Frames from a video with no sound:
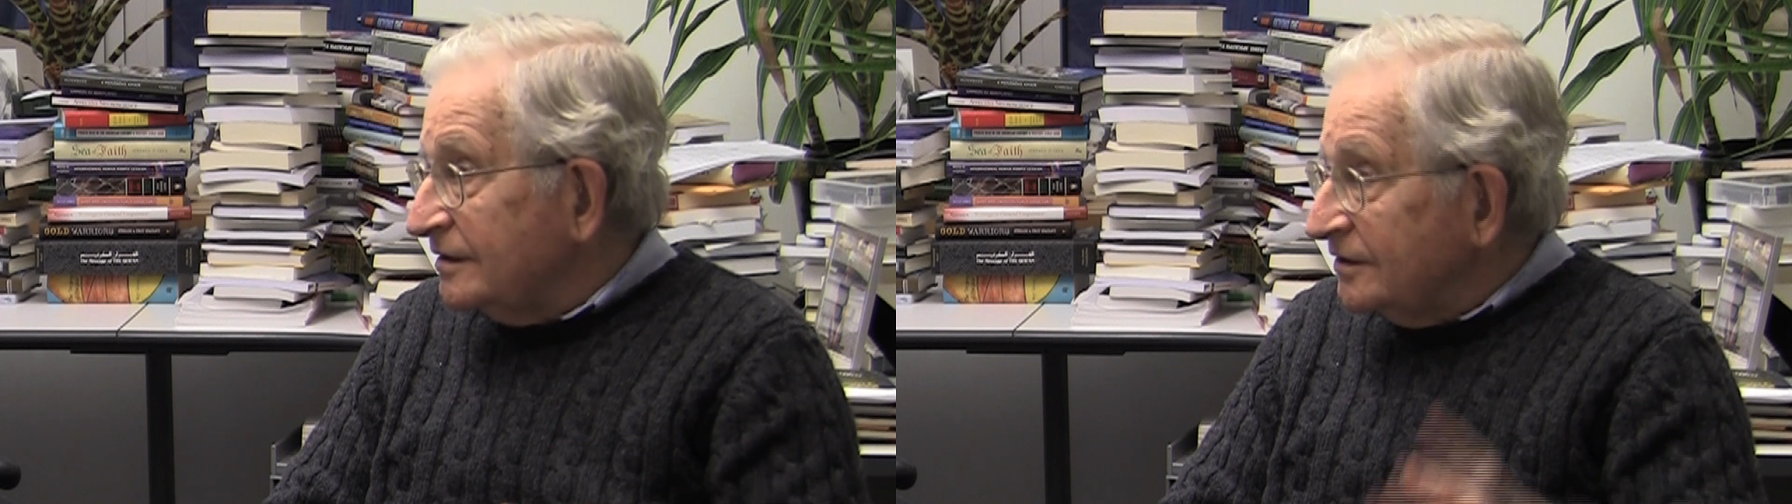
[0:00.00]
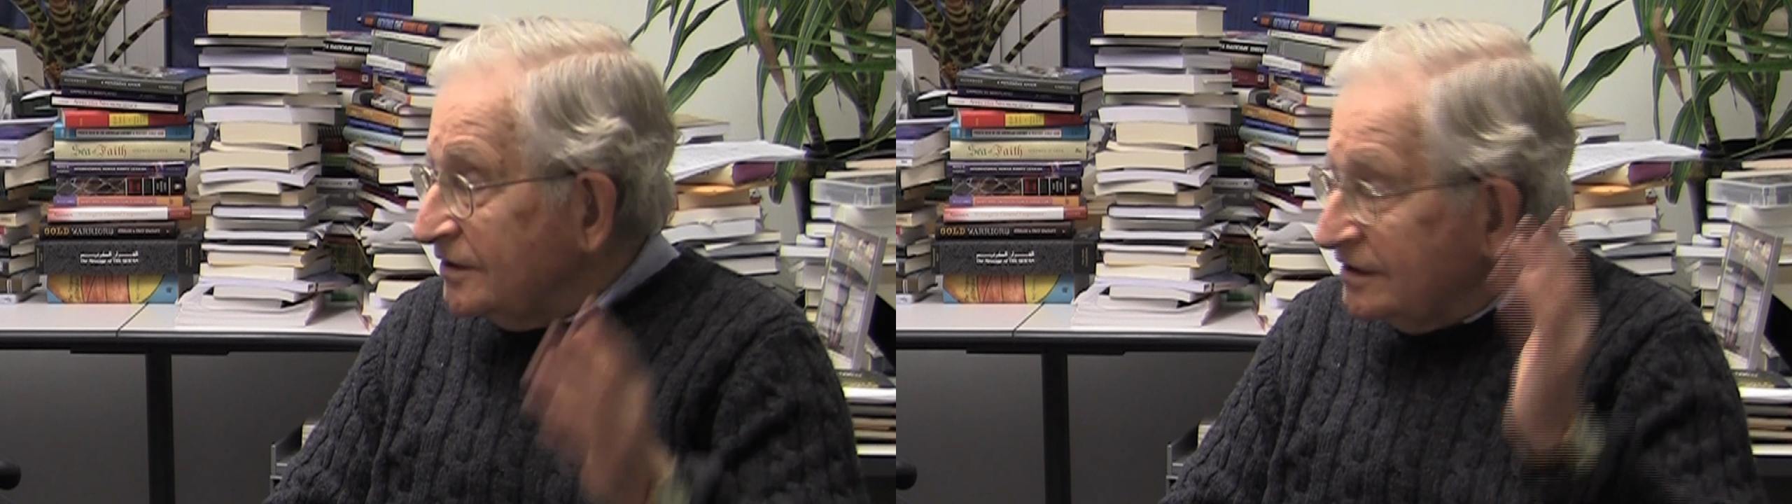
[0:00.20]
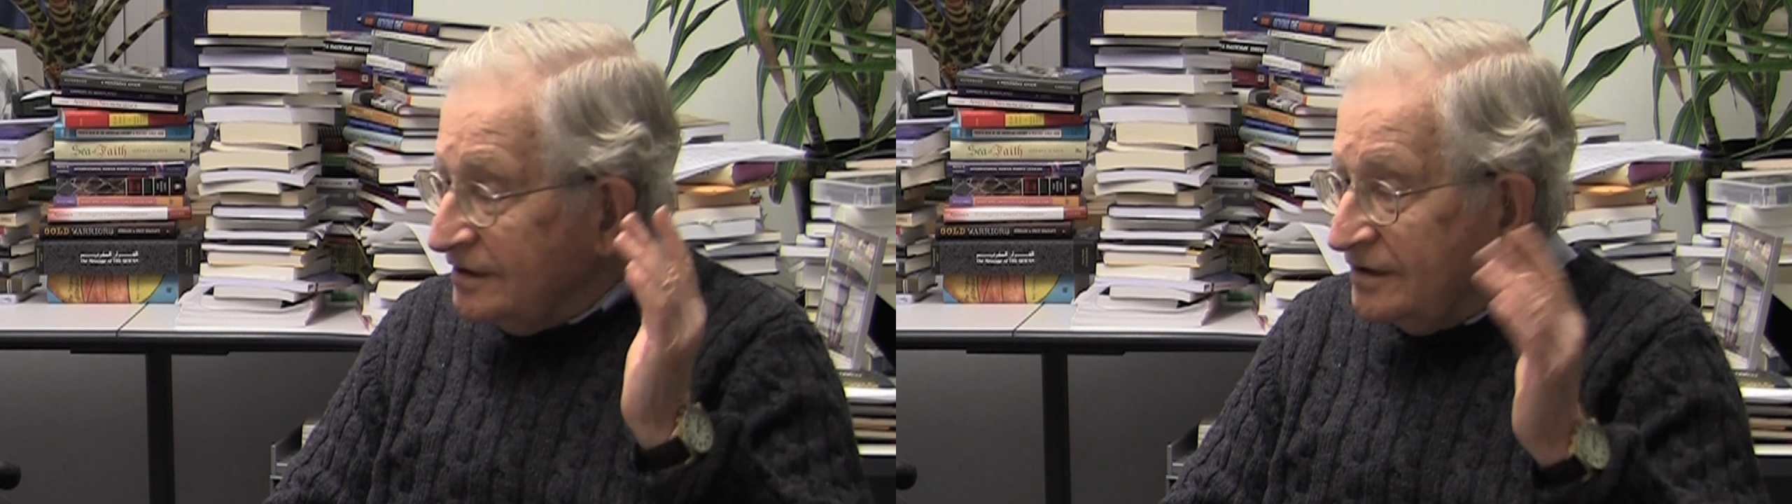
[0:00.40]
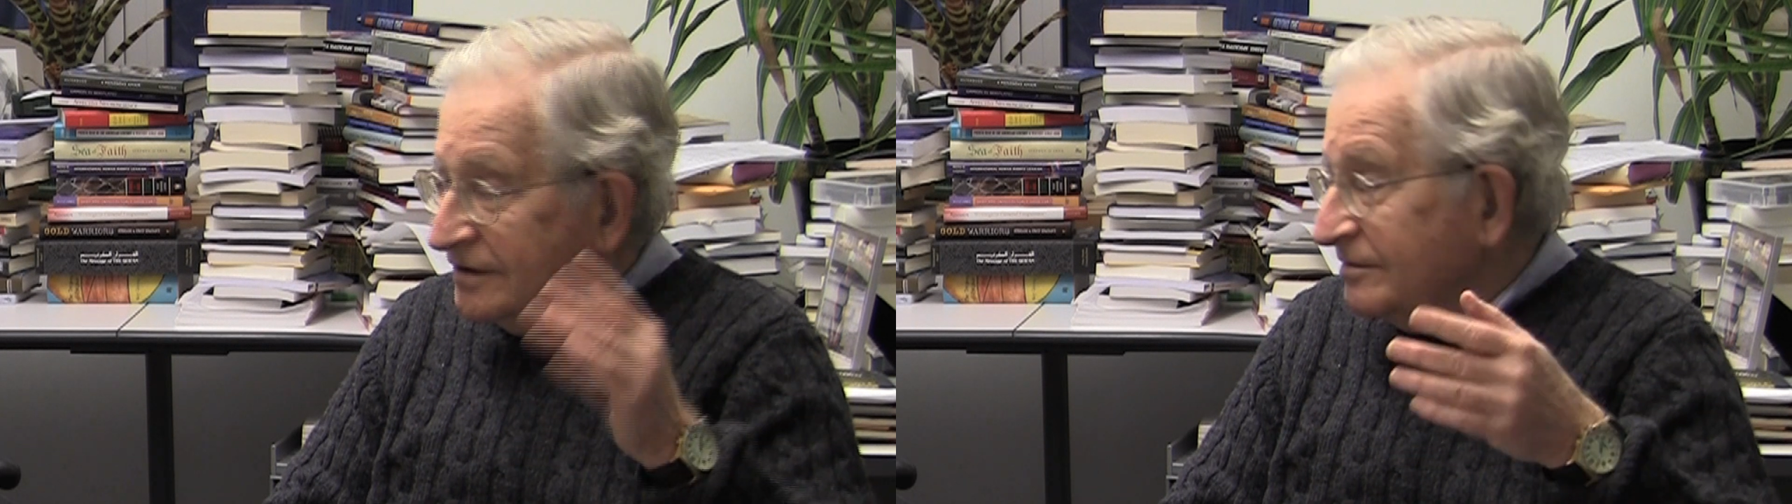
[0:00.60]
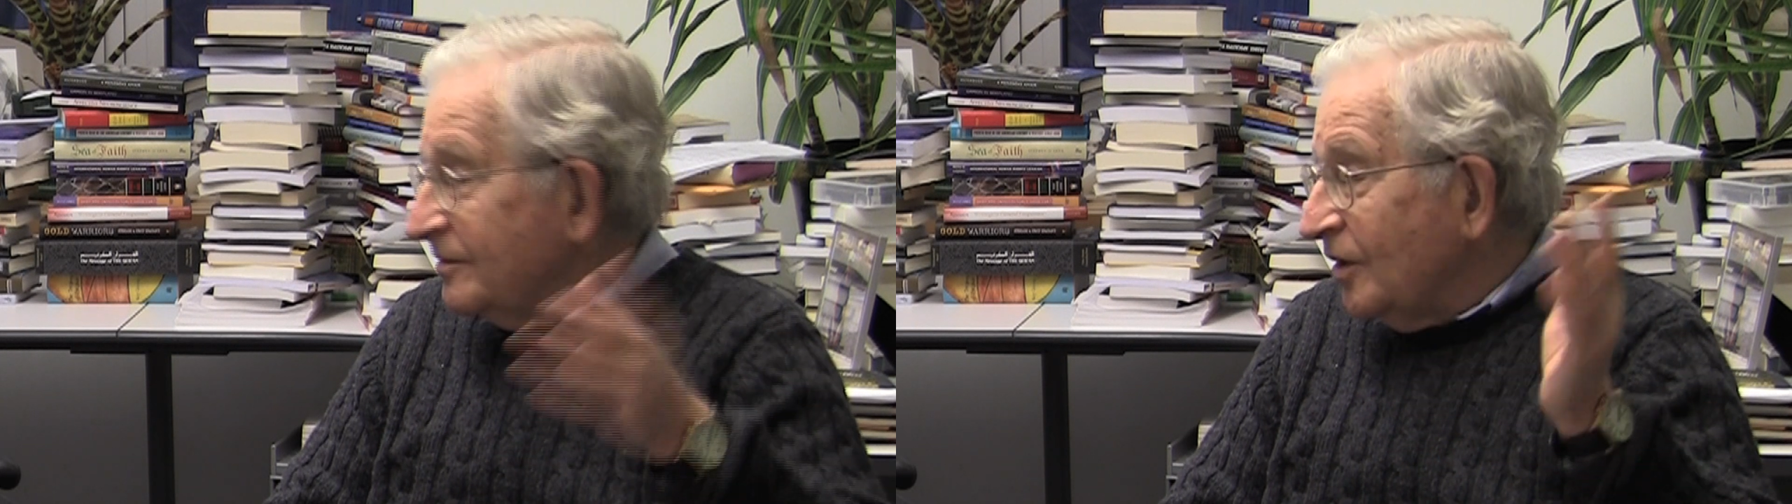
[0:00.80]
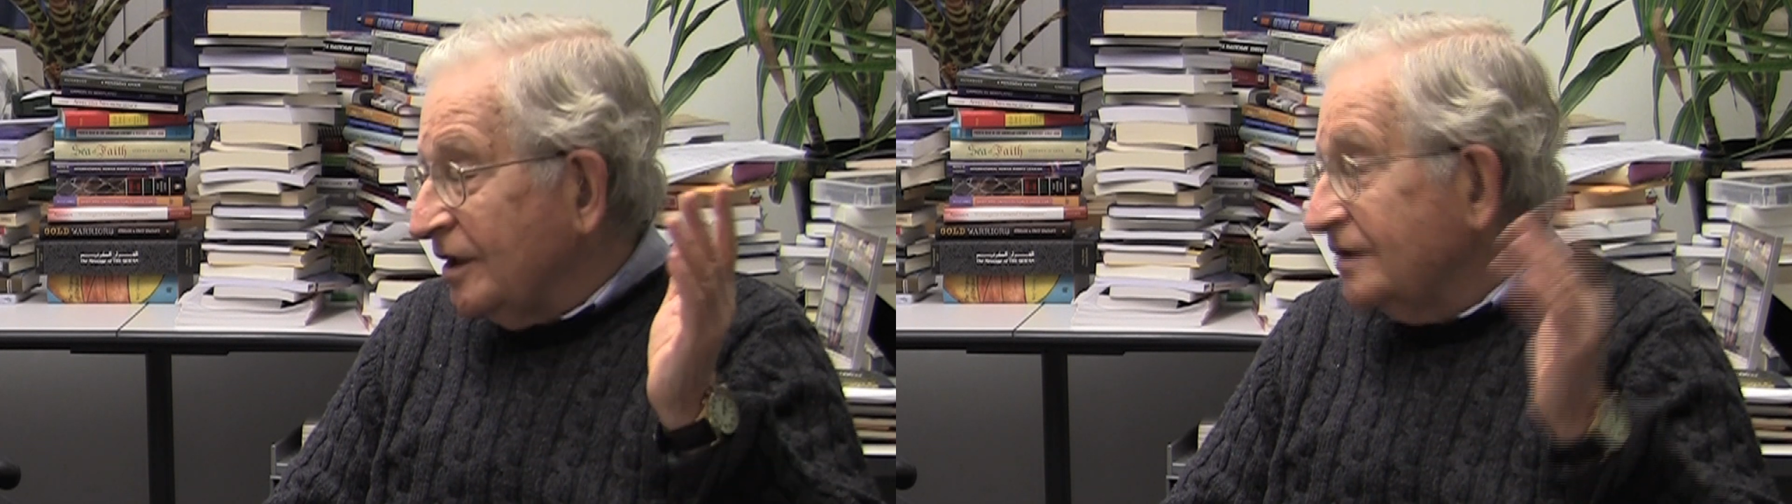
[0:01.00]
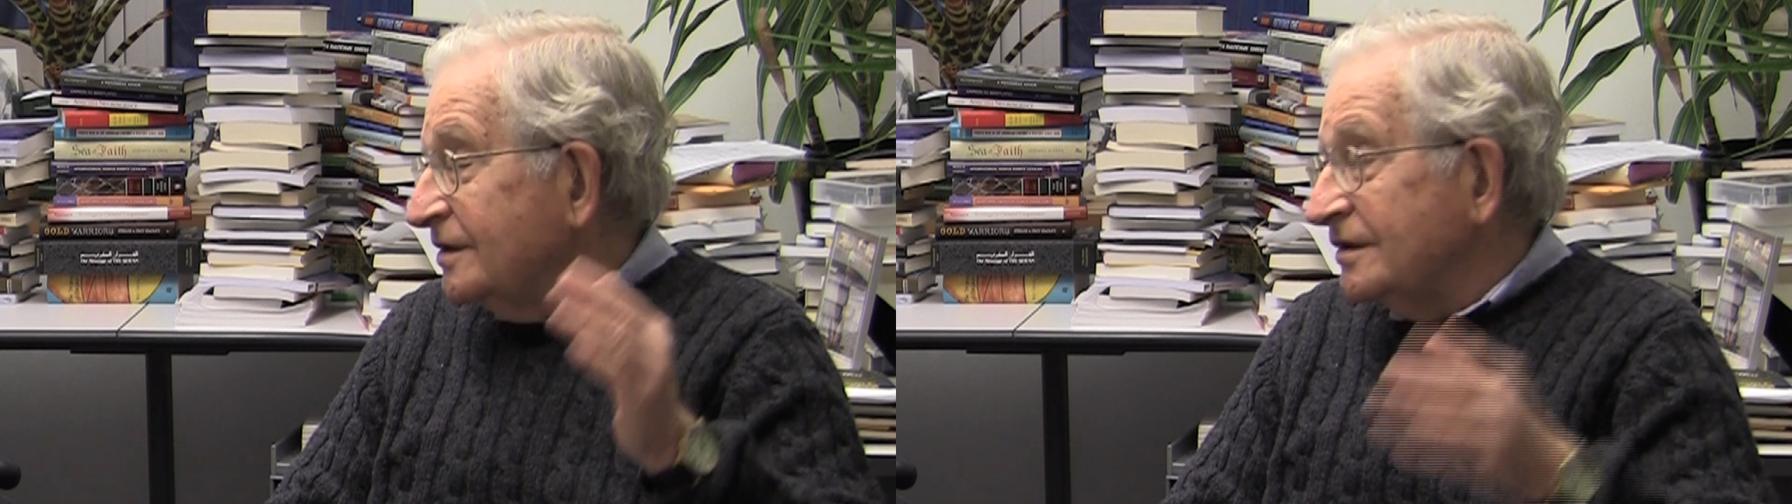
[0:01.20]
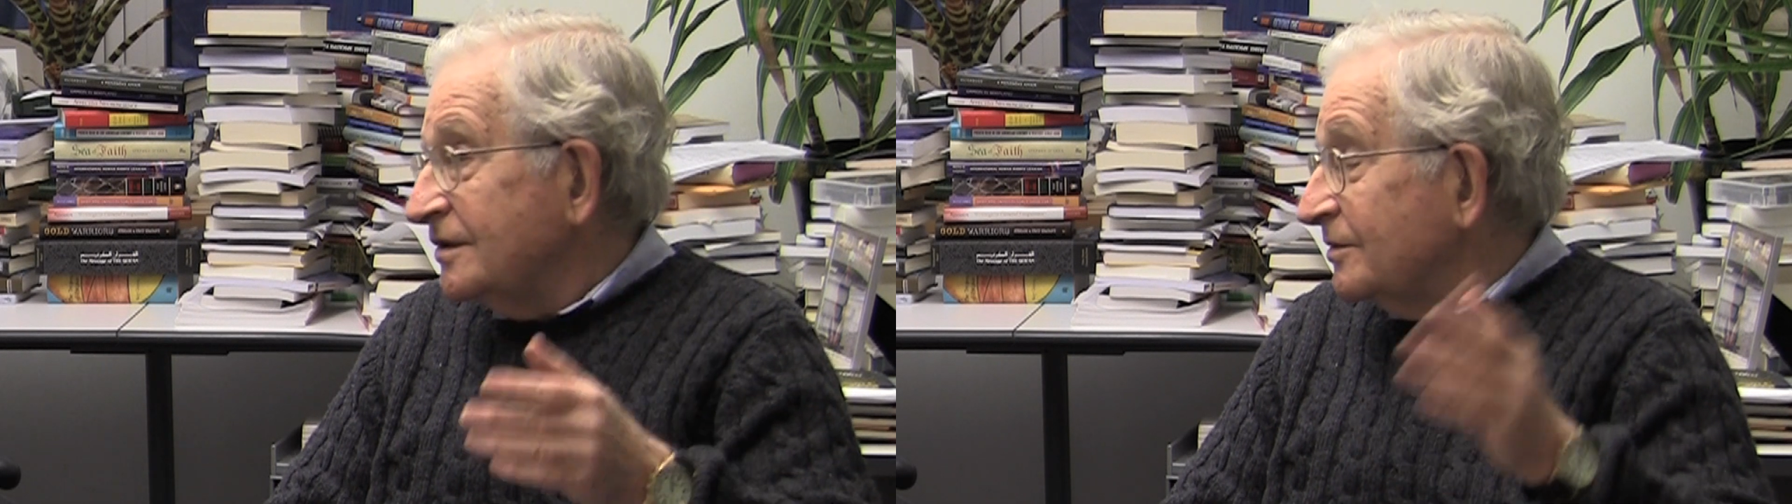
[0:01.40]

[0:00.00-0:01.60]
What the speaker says: or Marxists,